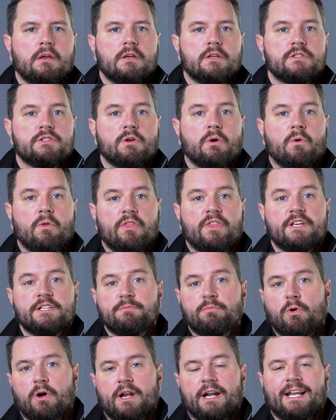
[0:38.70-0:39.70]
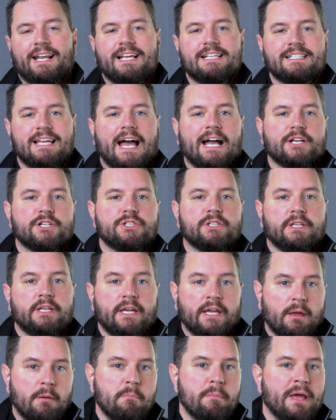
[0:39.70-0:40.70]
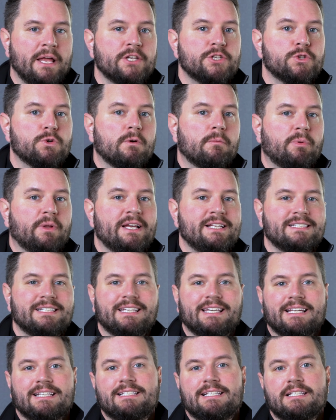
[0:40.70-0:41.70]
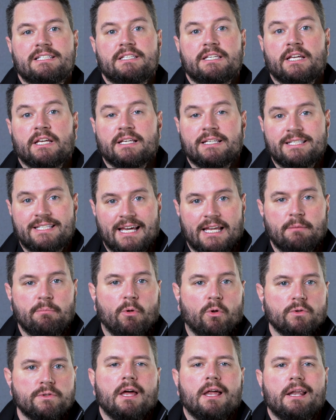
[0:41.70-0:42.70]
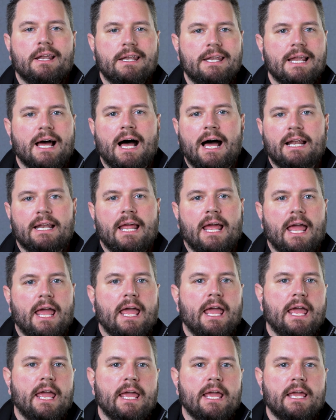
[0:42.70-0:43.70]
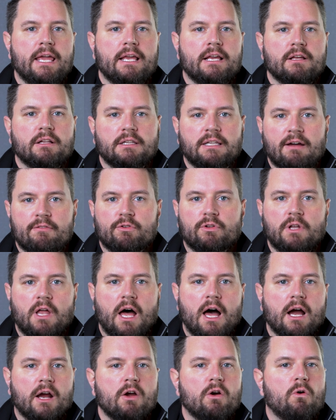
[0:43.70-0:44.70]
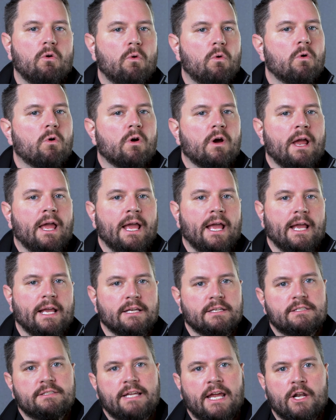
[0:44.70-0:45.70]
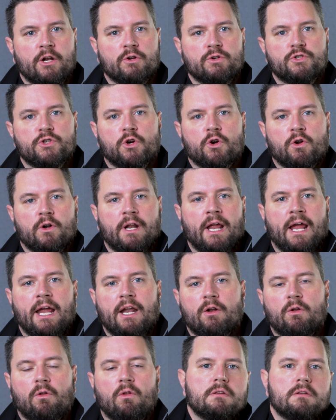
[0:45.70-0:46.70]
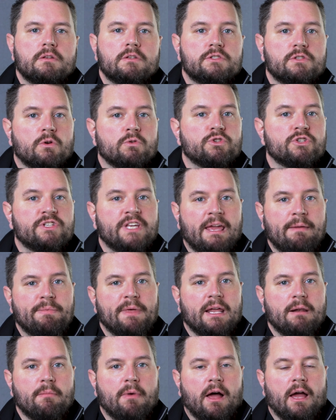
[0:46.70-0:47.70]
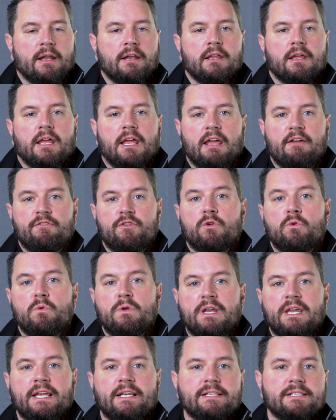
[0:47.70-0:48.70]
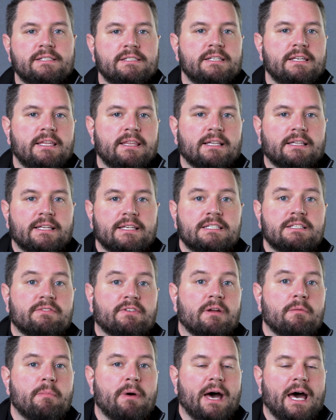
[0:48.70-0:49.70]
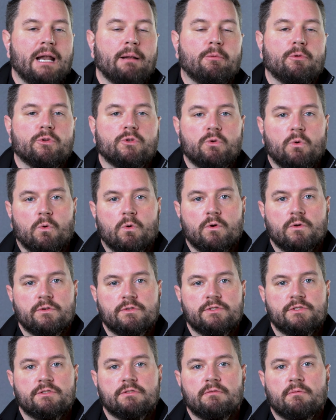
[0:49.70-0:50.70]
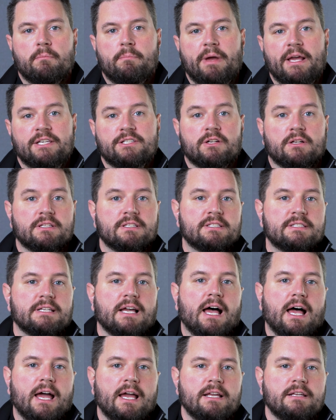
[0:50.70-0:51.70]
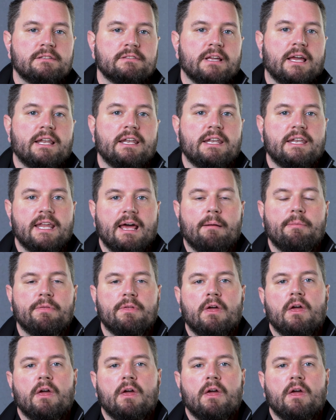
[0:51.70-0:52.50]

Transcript: So this product is actually meant to replace an existing deadbolt, not a lever lock or a standard turn handle. So just keep that in mind. If you need to see the list of compatible doors based on size and depth,